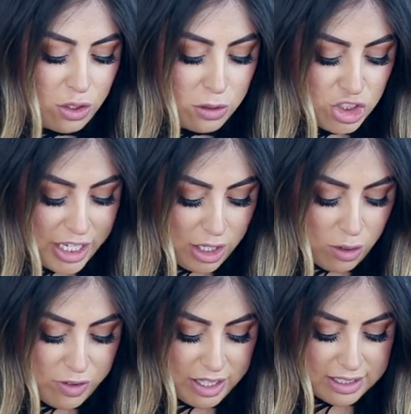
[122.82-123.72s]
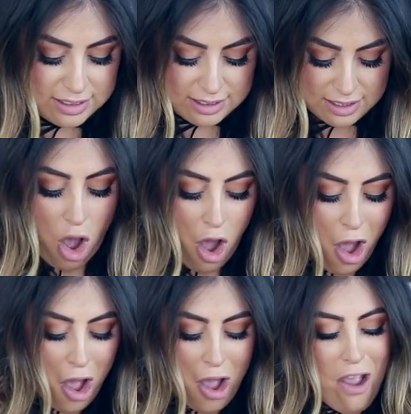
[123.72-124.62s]
throw a jacket over this.
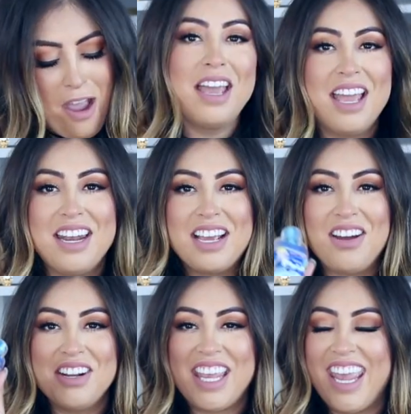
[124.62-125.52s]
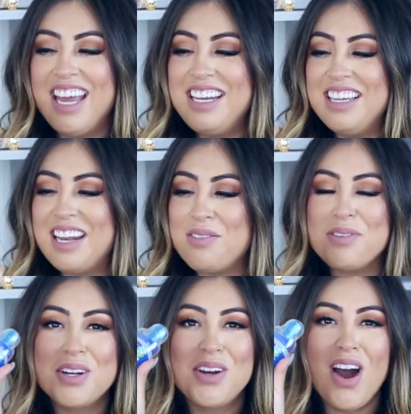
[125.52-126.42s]
And I got a candy and I
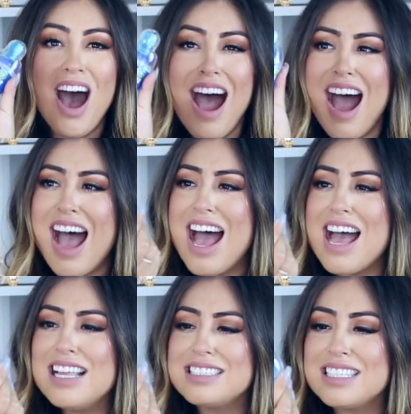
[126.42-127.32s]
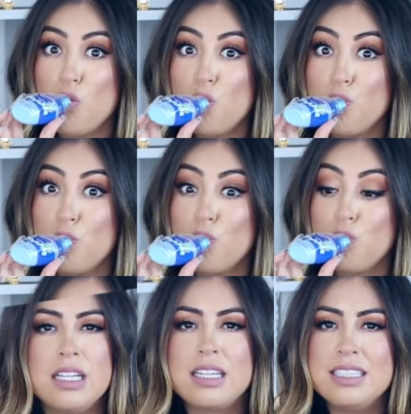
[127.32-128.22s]
forgot.
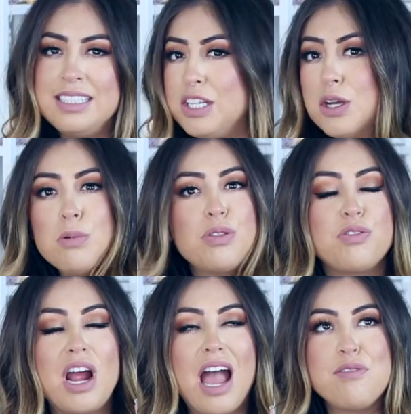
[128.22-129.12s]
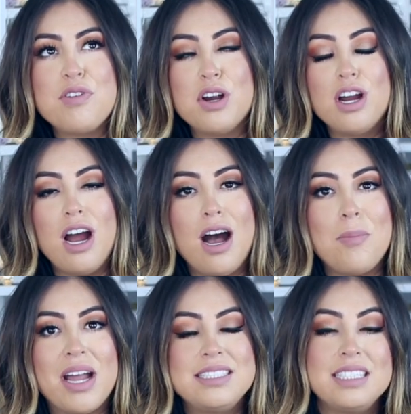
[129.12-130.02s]
Continuing with Forever,
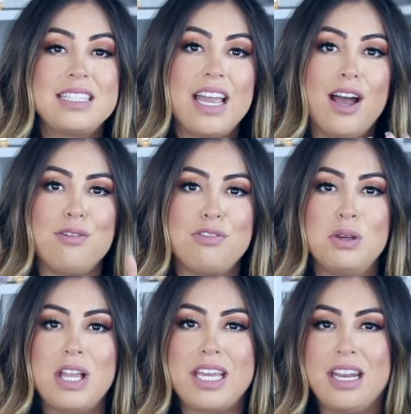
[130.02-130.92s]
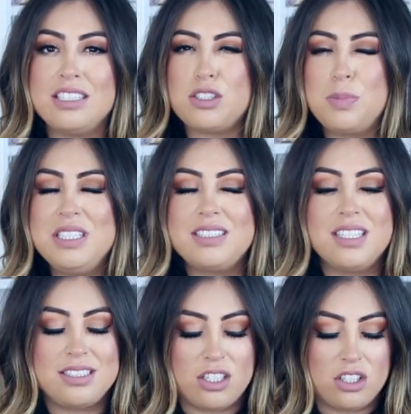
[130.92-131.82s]
I did get a few like nicer
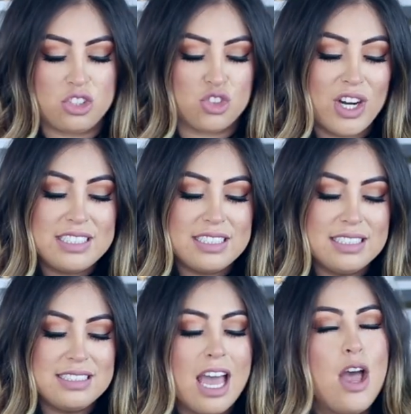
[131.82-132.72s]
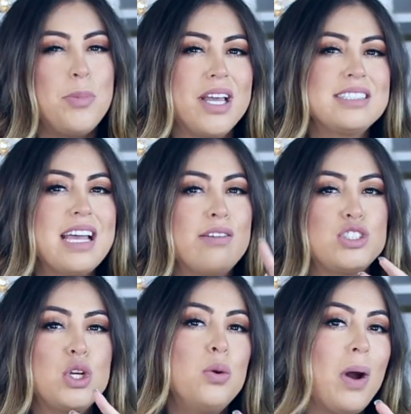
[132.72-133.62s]
pieces. There are dresses because I have
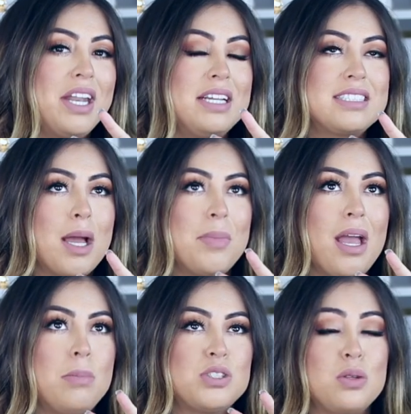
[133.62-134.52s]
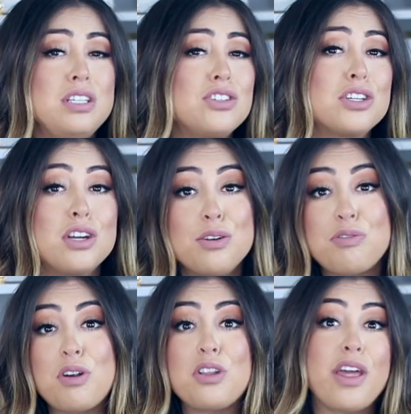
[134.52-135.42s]
two weddings coming up, so these are good
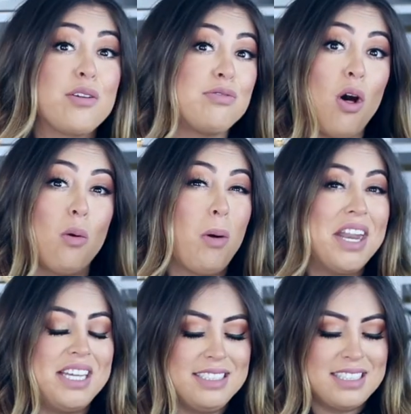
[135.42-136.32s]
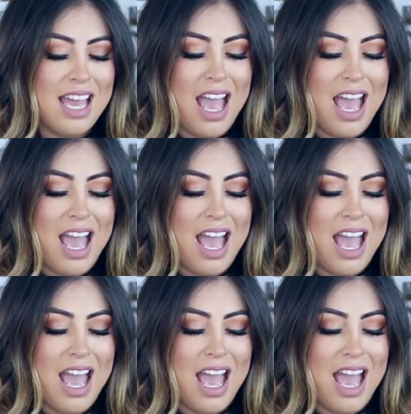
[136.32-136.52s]
for like fall weddings.